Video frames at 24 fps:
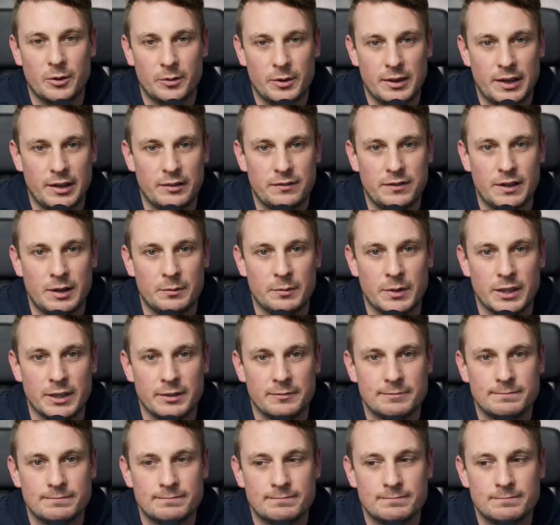it with their family?
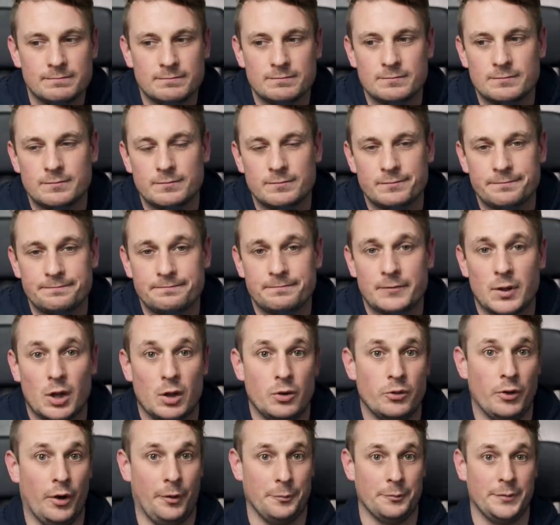
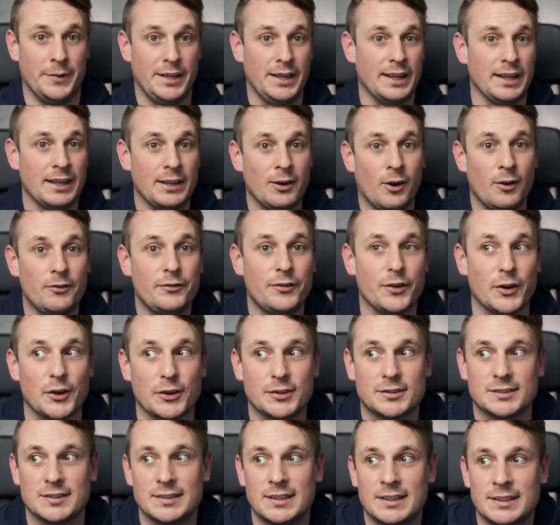Not me,
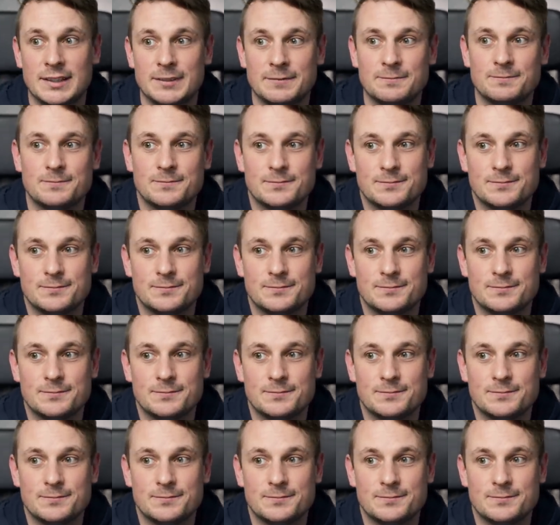obviously.